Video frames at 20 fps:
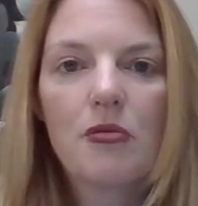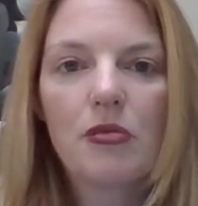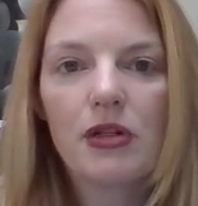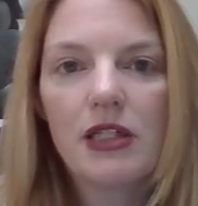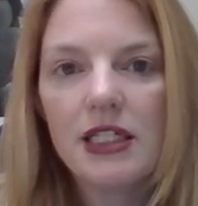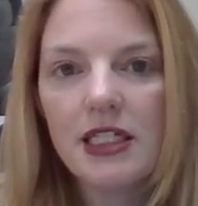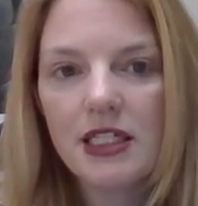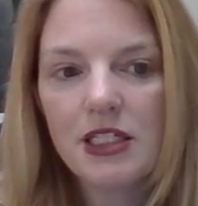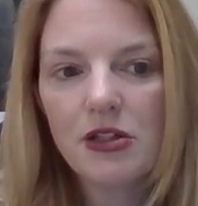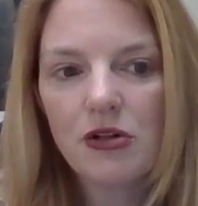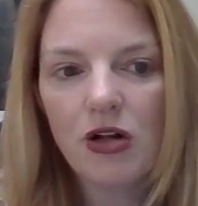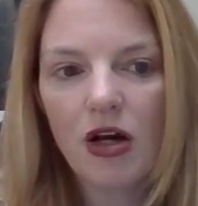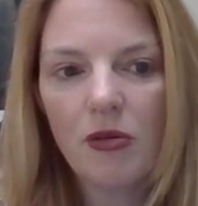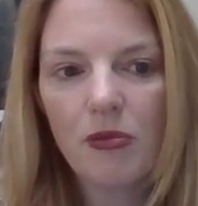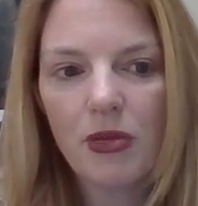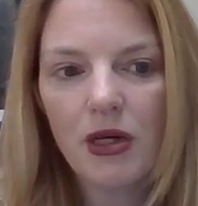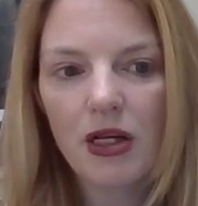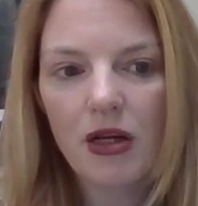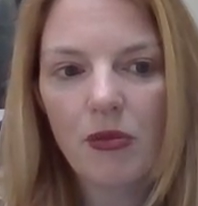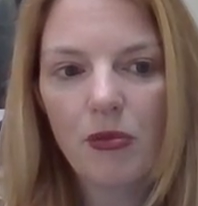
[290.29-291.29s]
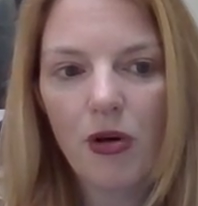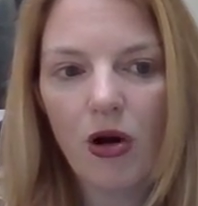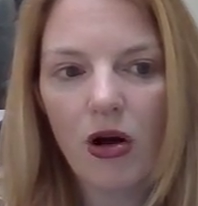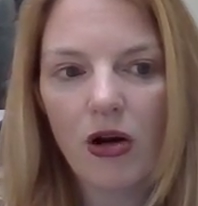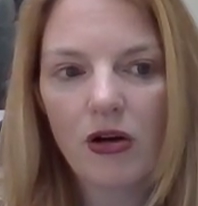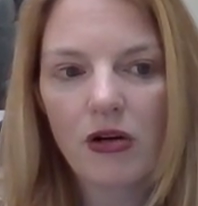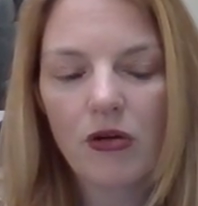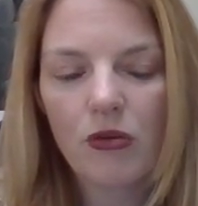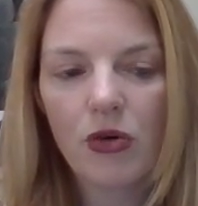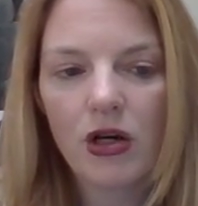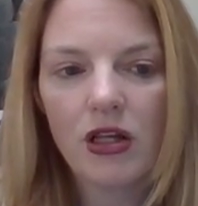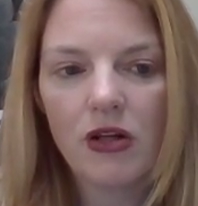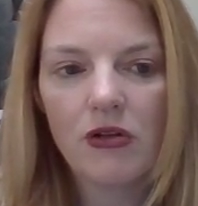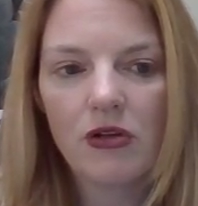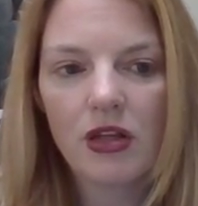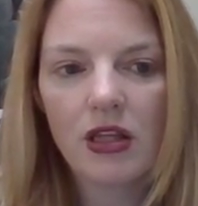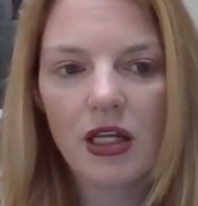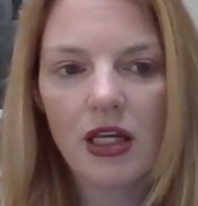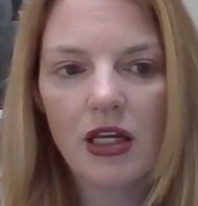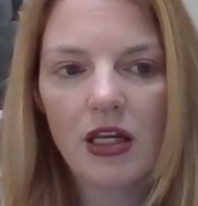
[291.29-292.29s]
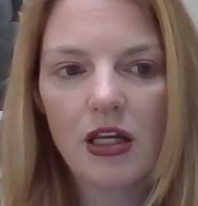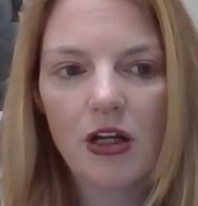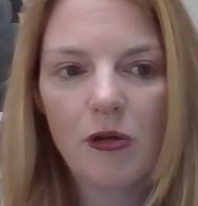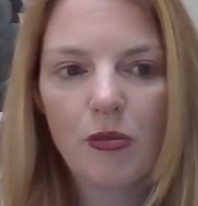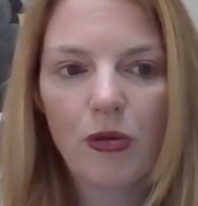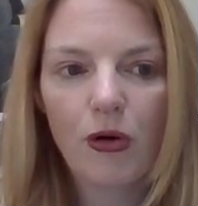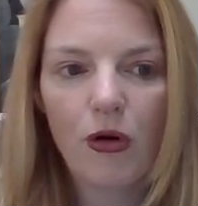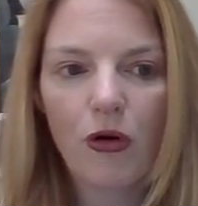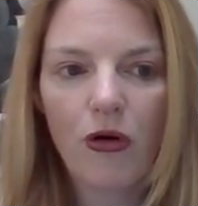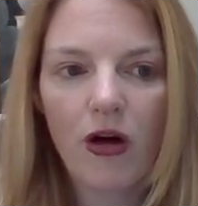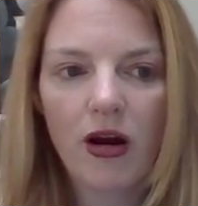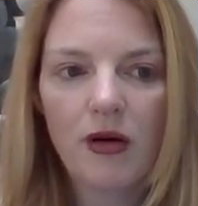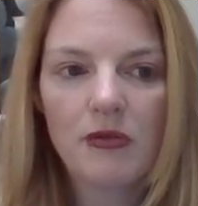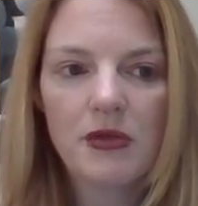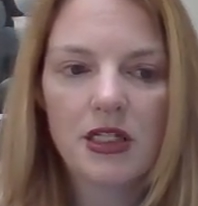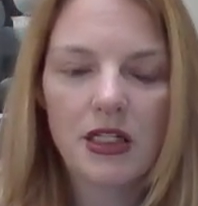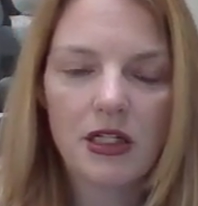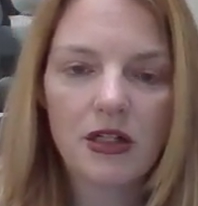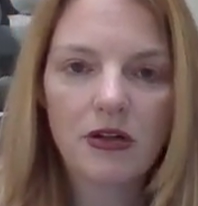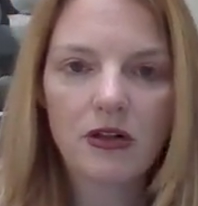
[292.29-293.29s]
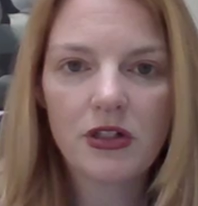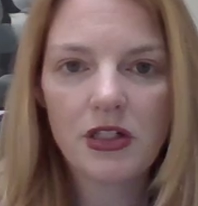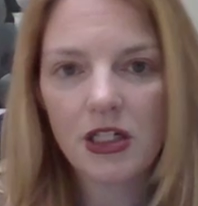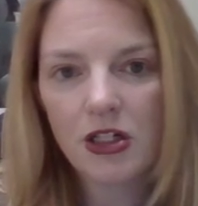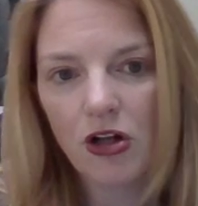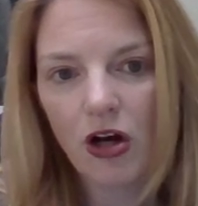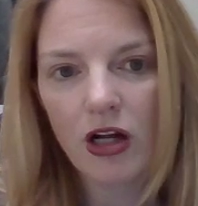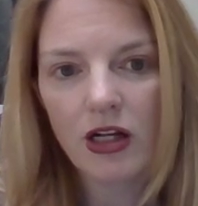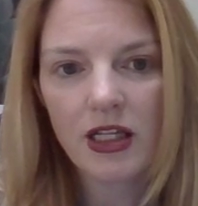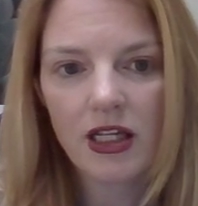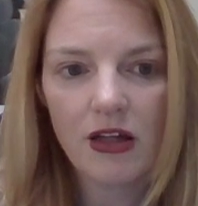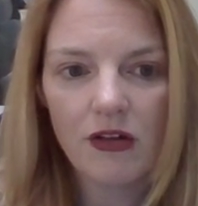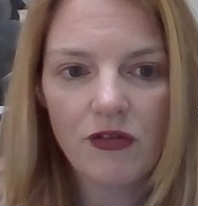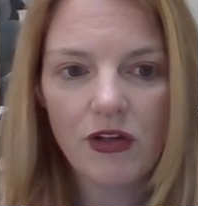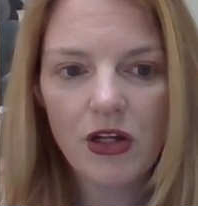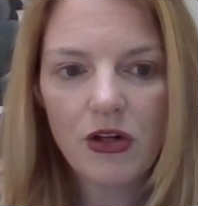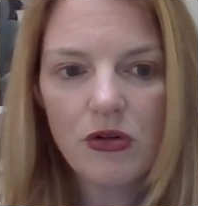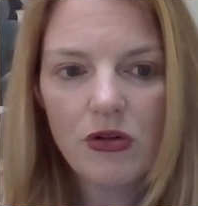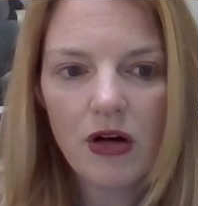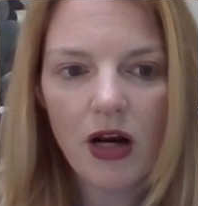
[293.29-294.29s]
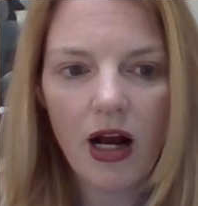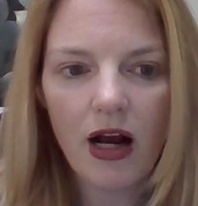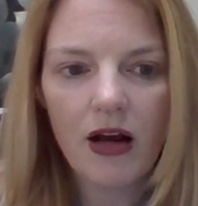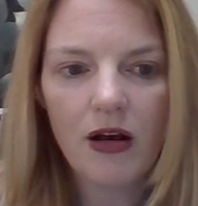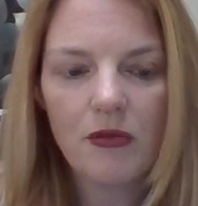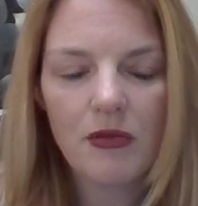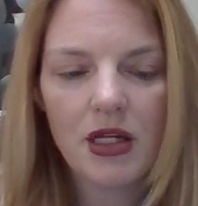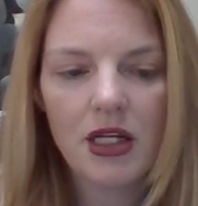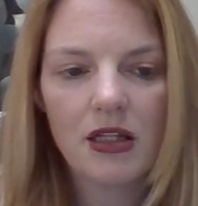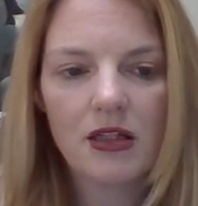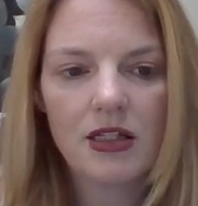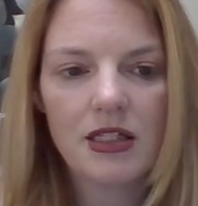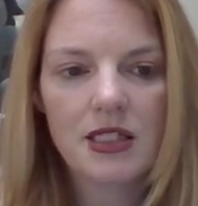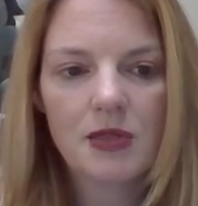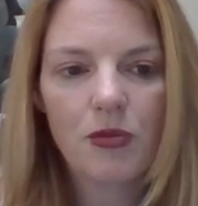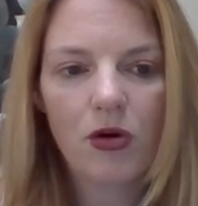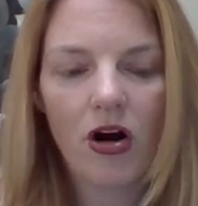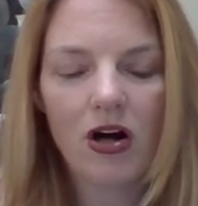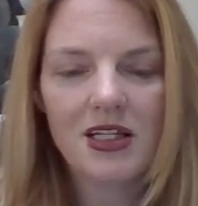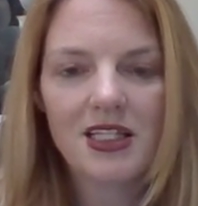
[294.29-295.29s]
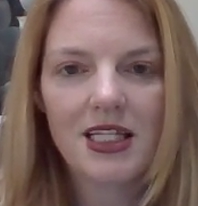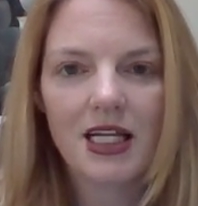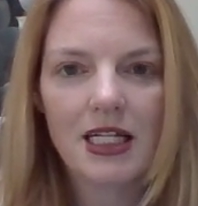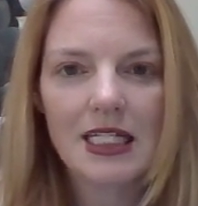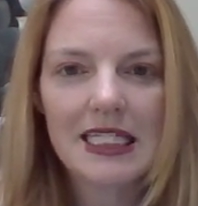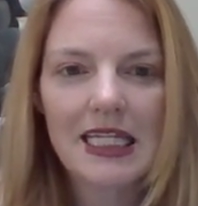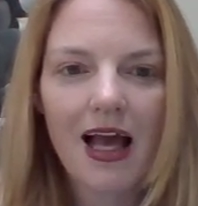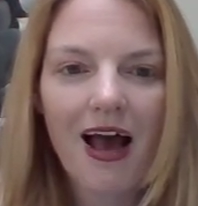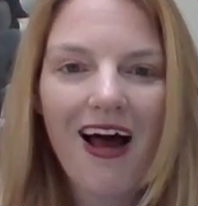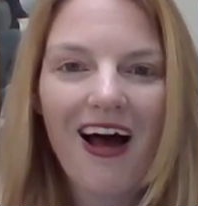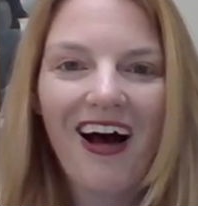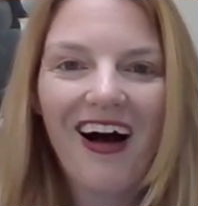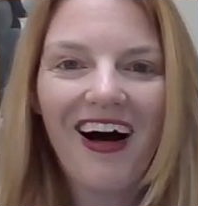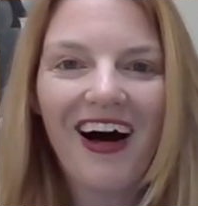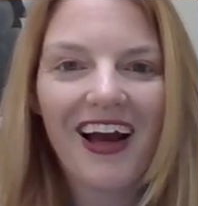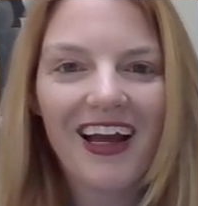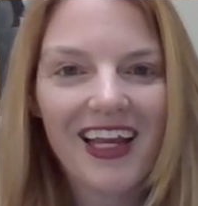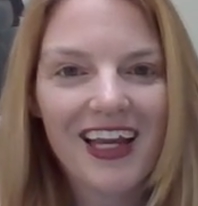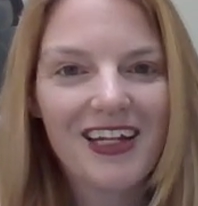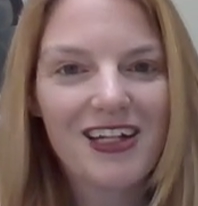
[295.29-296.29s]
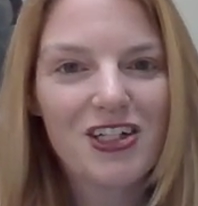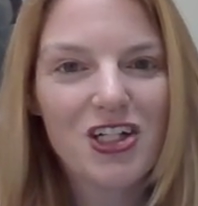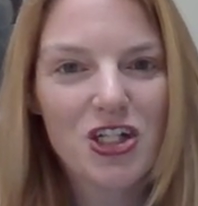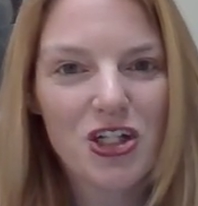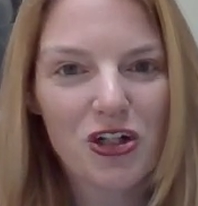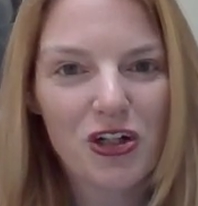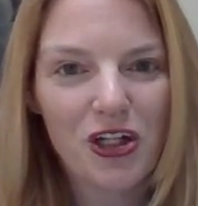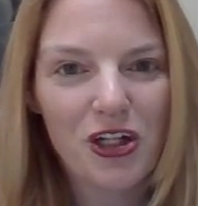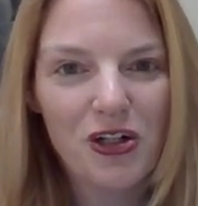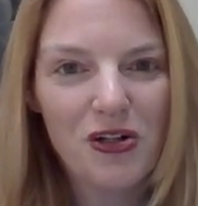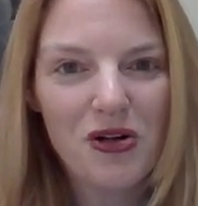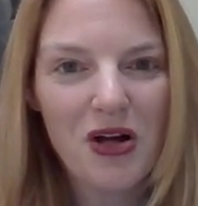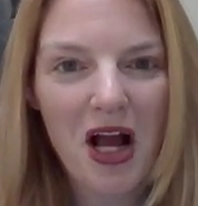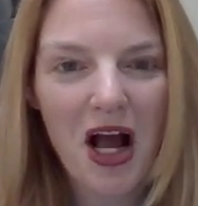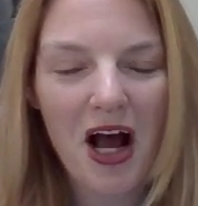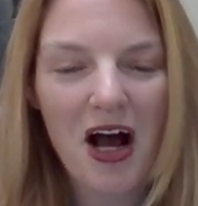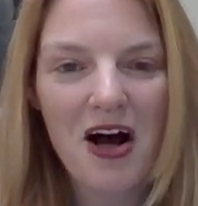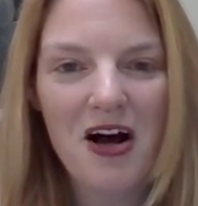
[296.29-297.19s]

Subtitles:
Please do not pick apart what you think your program did or did not give you in this process. I can assure you